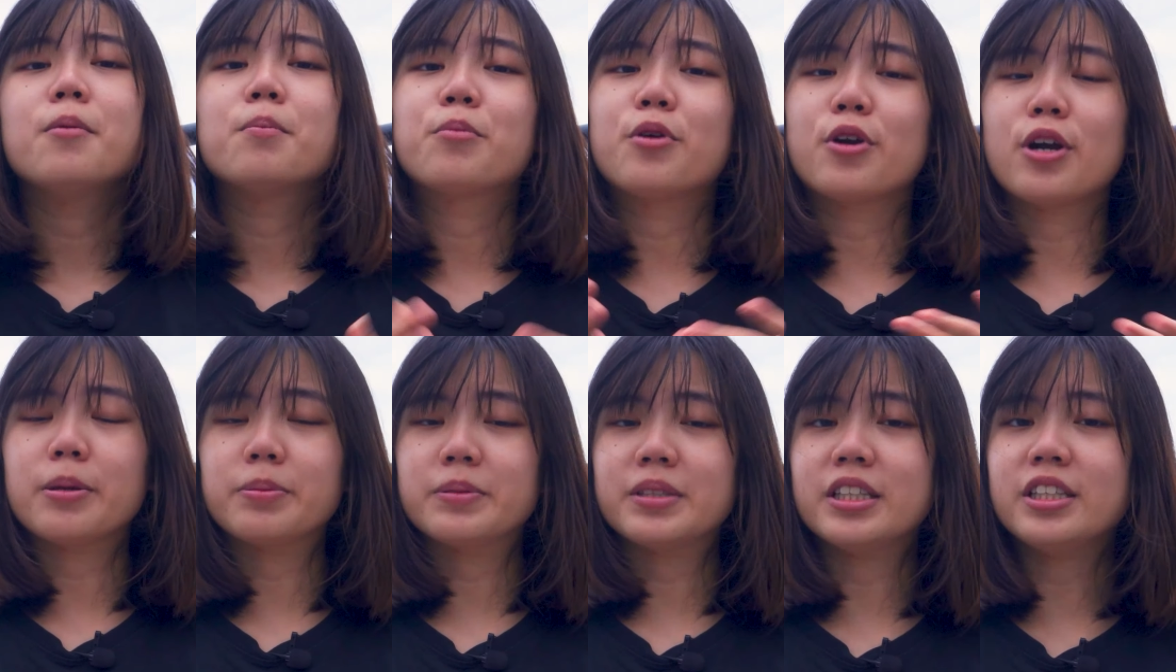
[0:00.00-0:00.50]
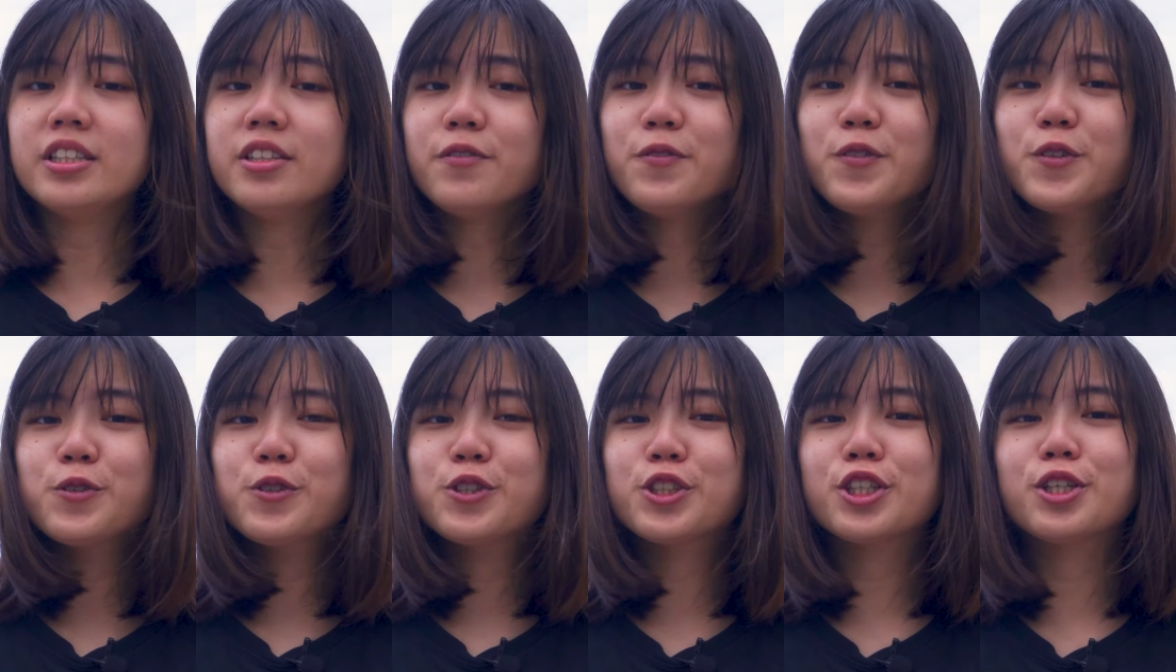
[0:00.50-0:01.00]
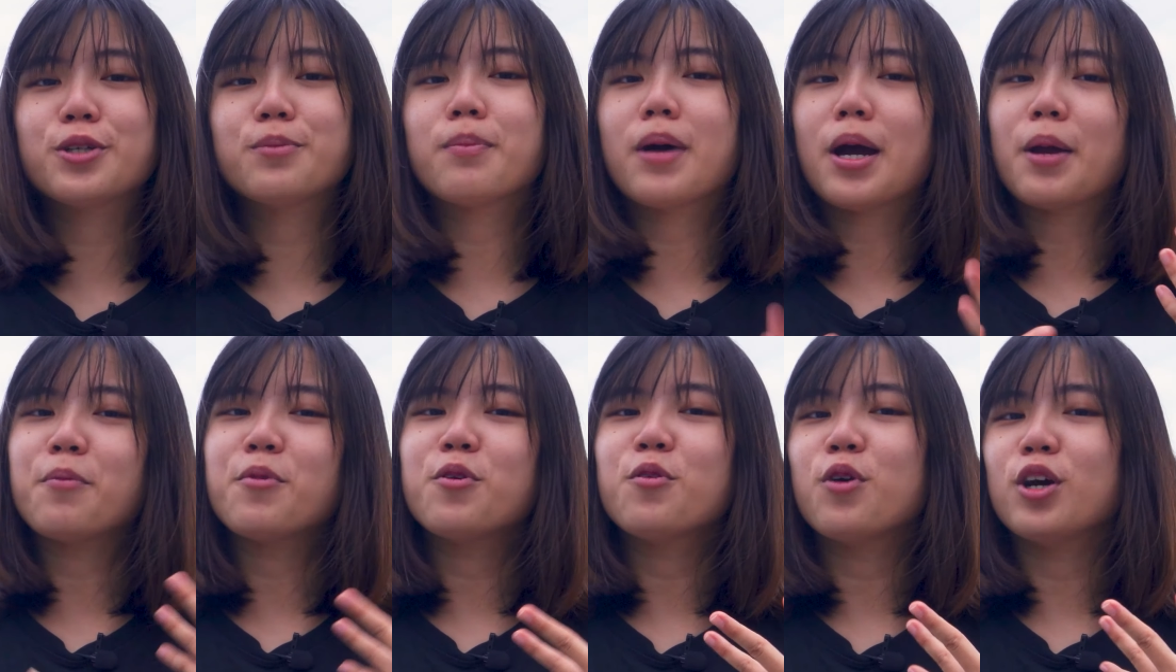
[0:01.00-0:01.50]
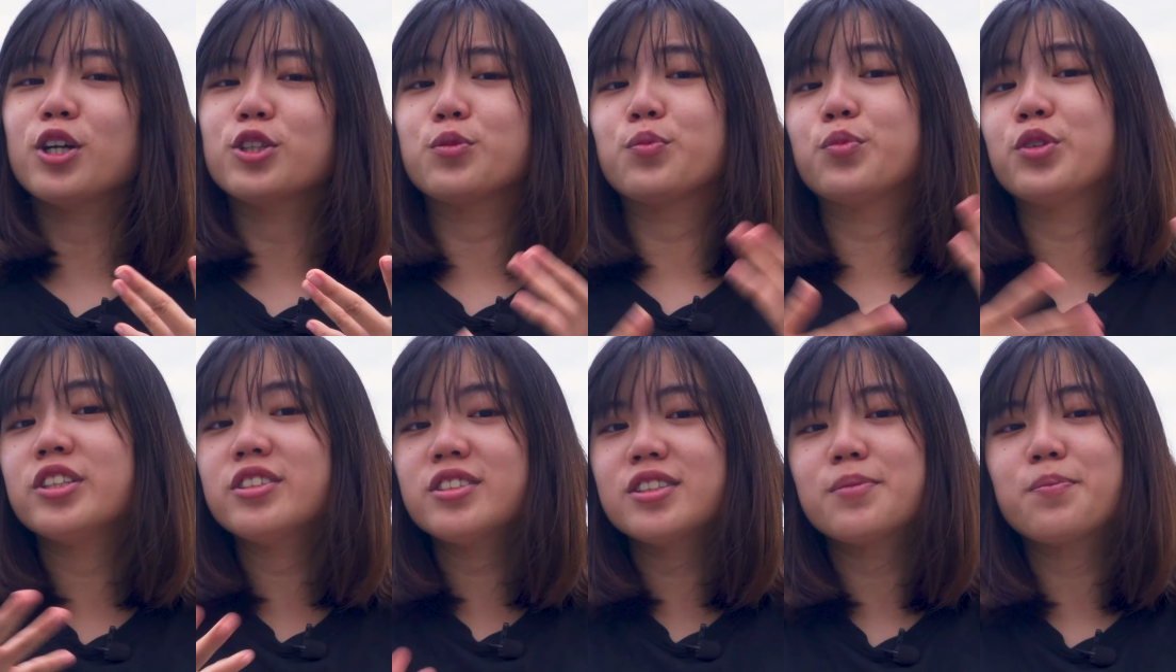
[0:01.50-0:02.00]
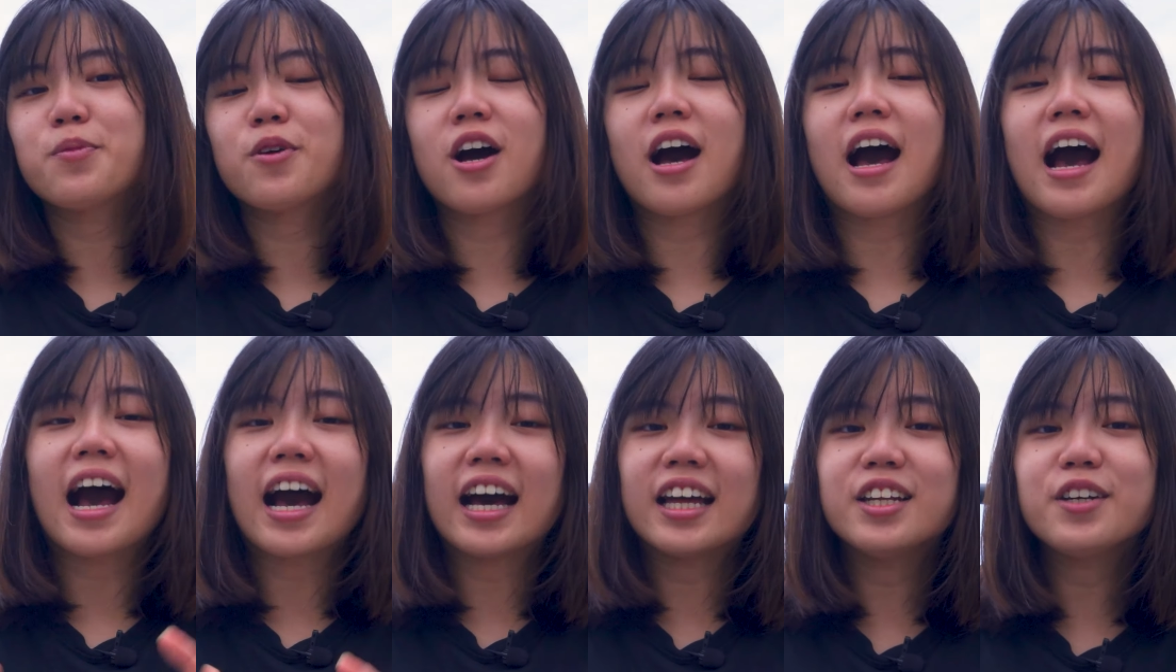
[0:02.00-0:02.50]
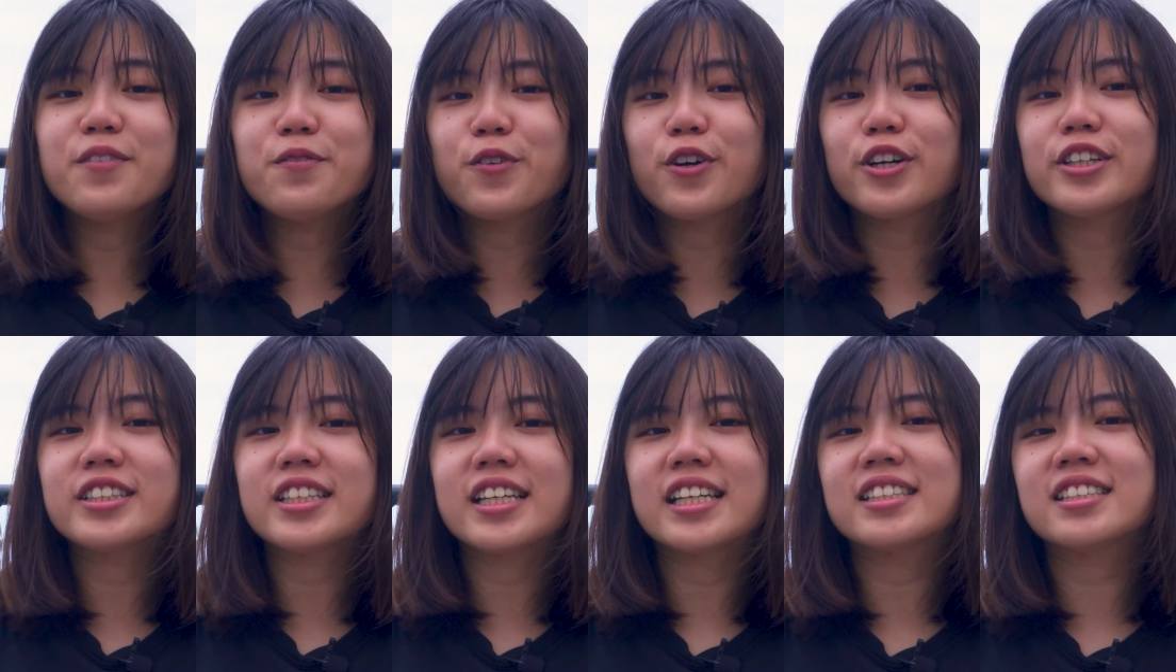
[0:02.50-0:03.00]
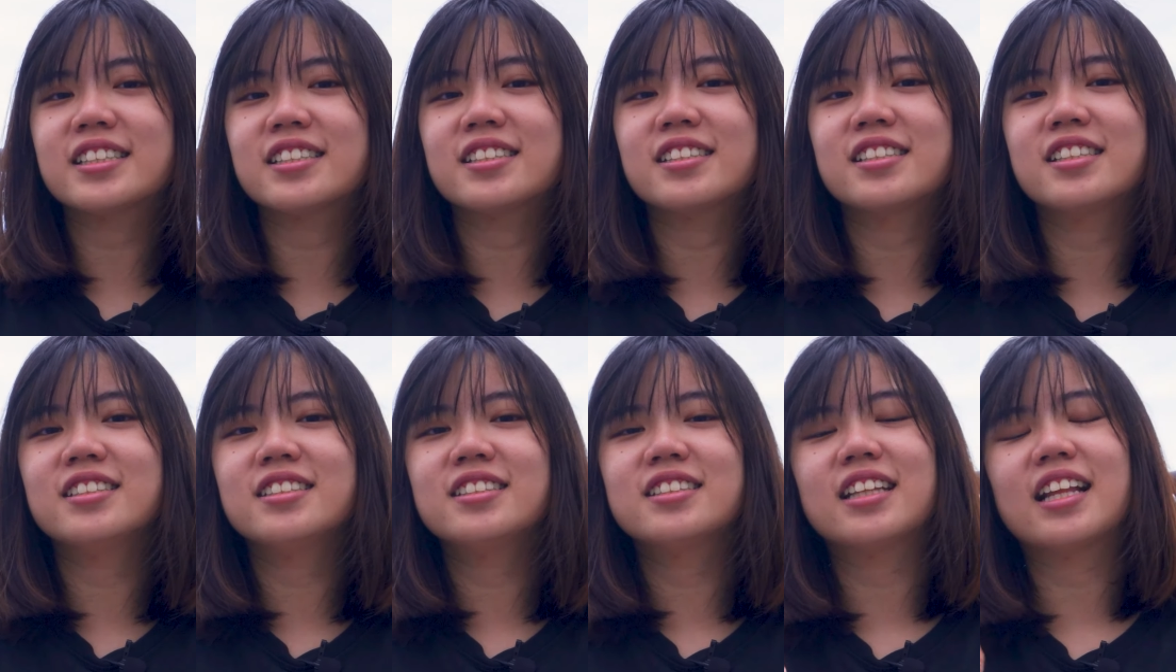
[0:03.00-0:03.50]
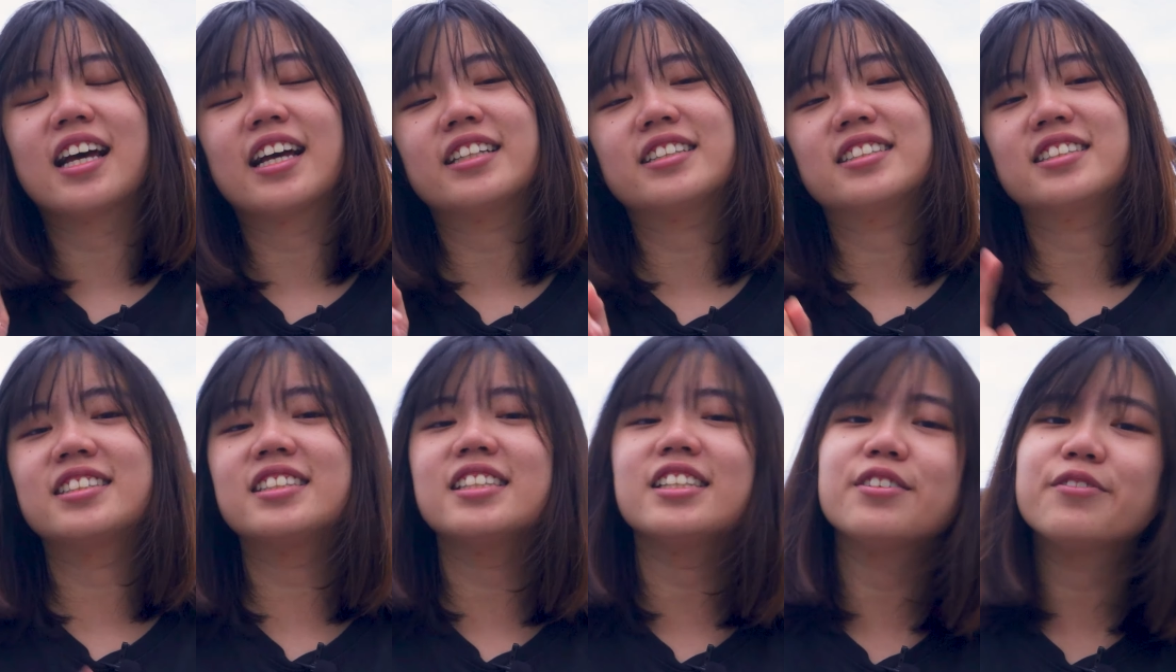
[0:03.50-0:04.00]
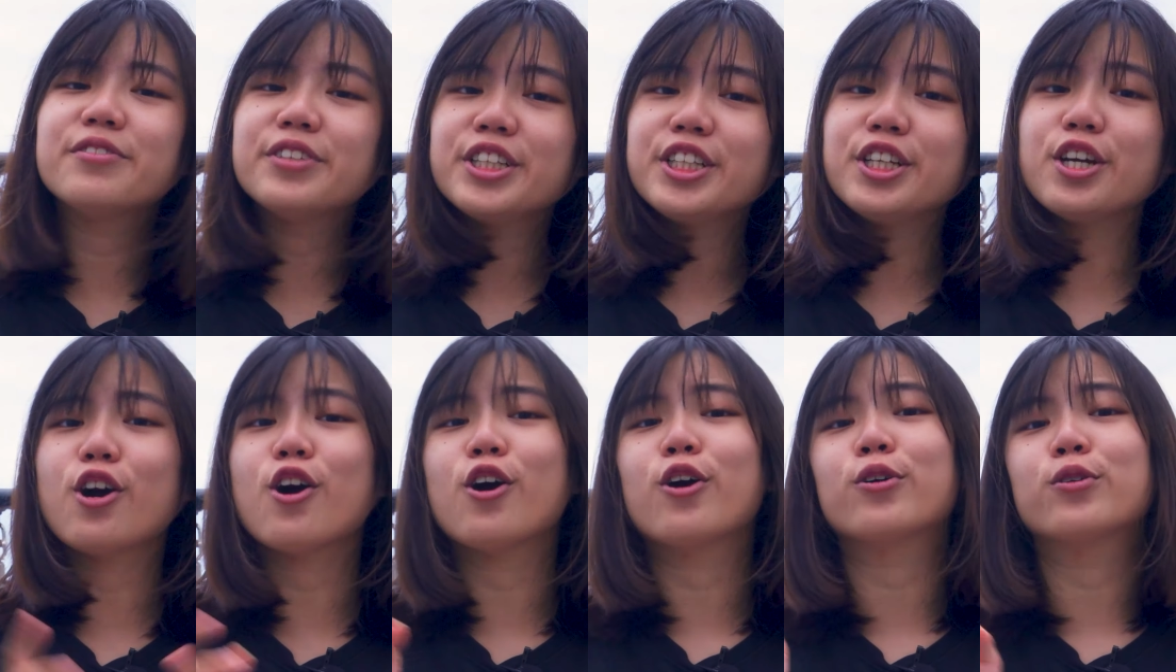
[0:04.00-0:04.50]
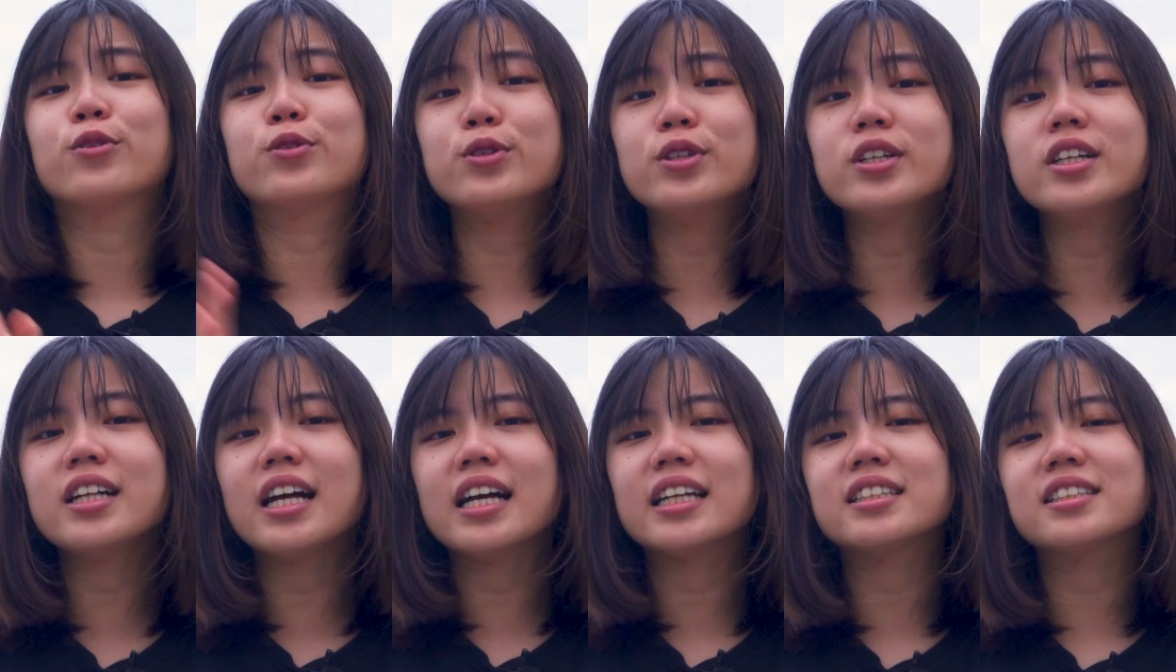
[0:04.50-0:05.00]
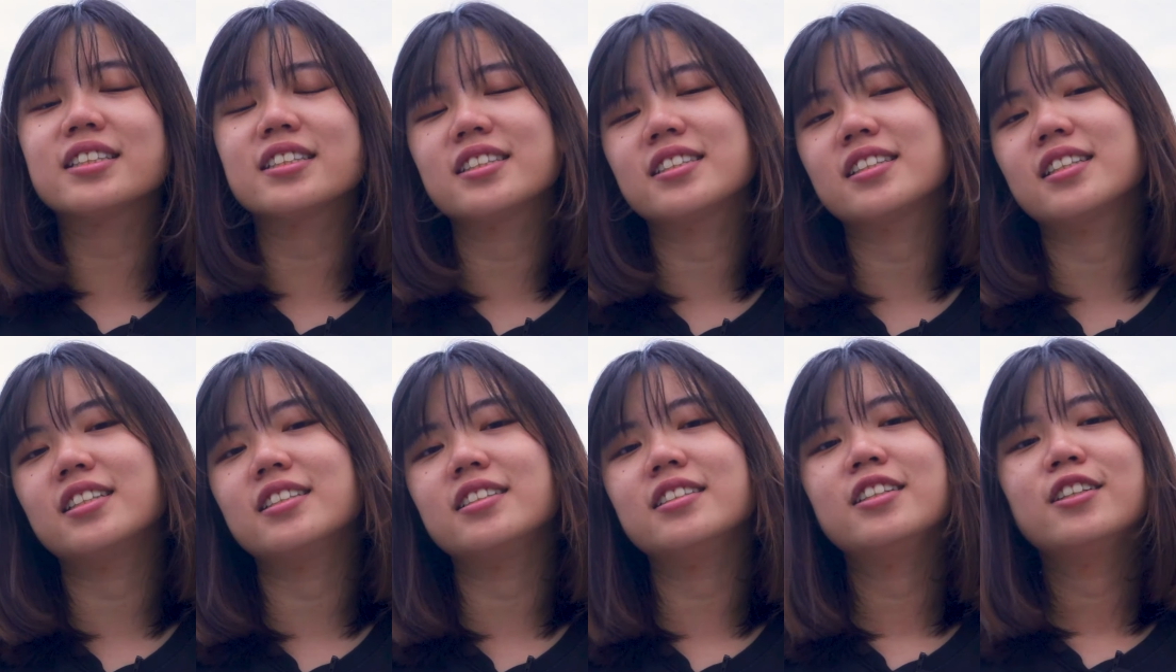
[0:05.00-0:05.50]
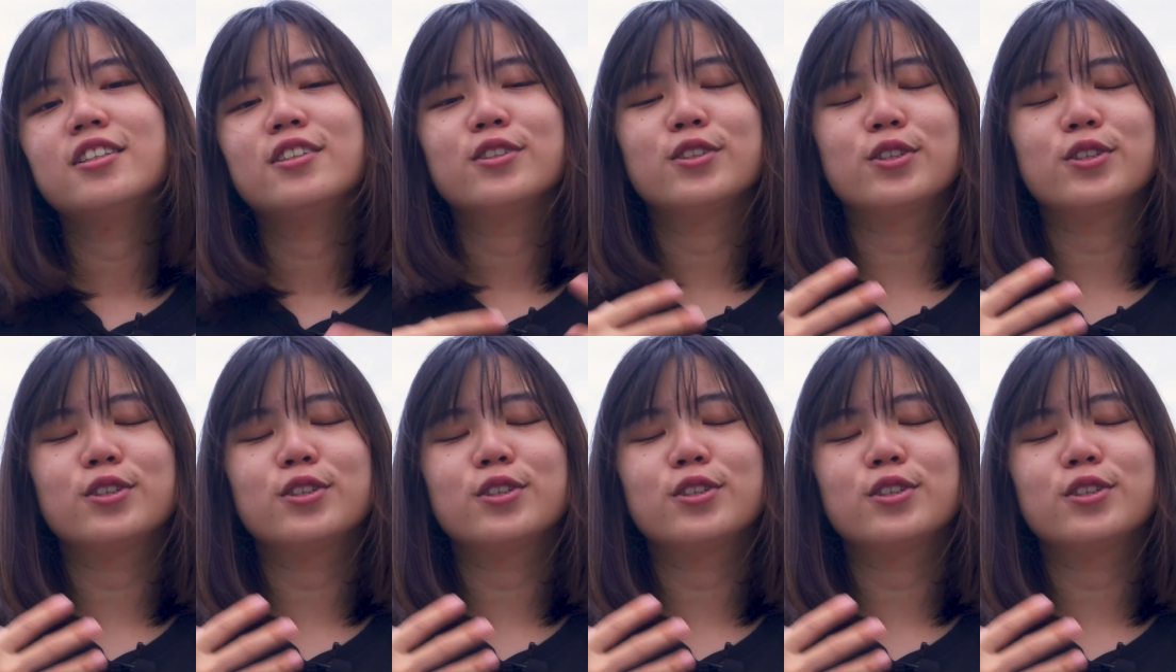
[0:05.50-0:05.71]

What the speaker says: Perhaps in the future, Maimo Watch will support other voice assistants like Siri or Google Assistant